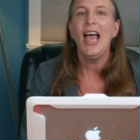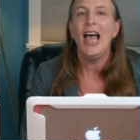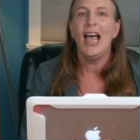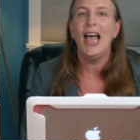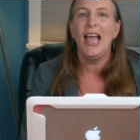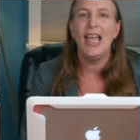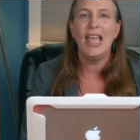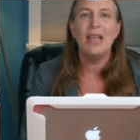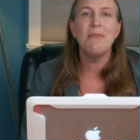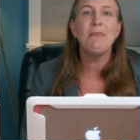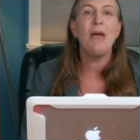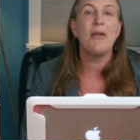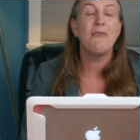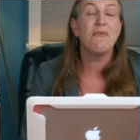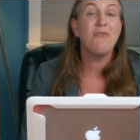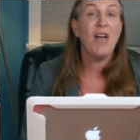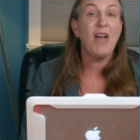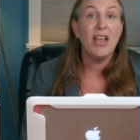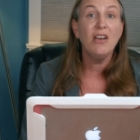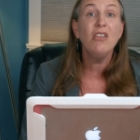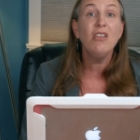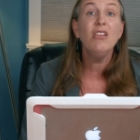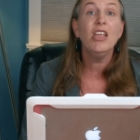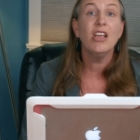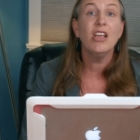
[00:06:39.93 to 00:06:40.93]
Uh, in my
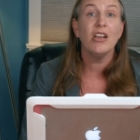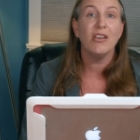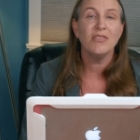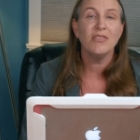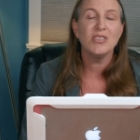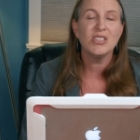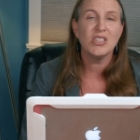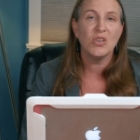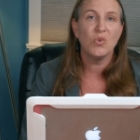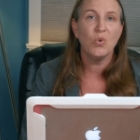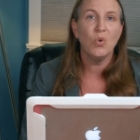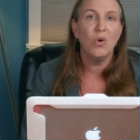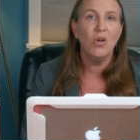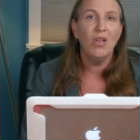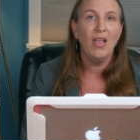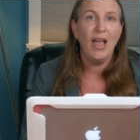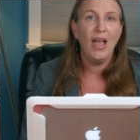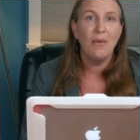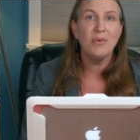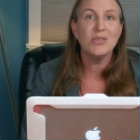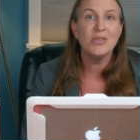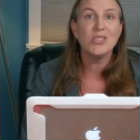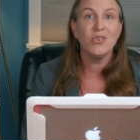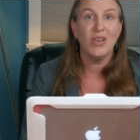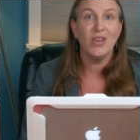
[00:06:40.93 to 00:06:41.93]
final year of school,
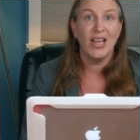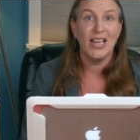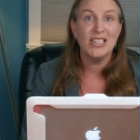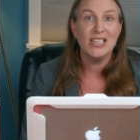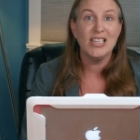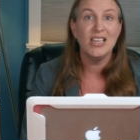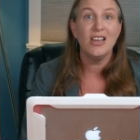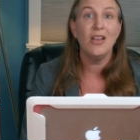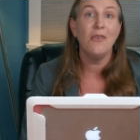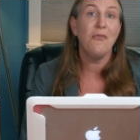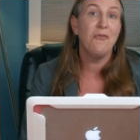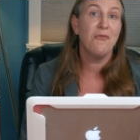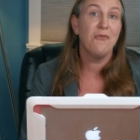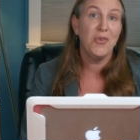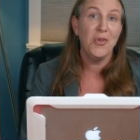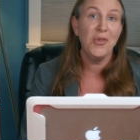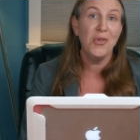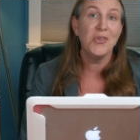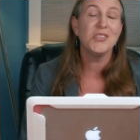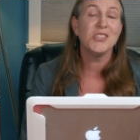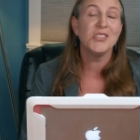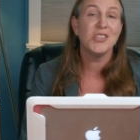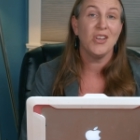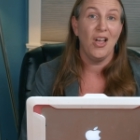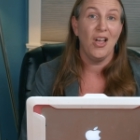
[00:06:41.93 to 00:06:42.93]
I was granted a
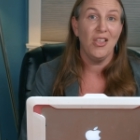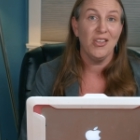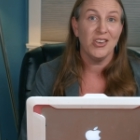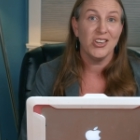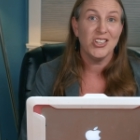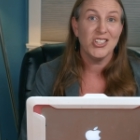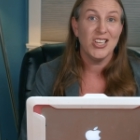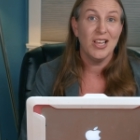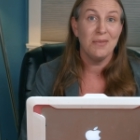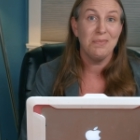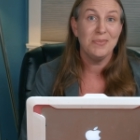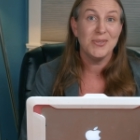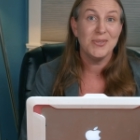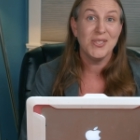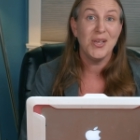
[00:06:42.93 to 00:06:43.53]
full scholarship.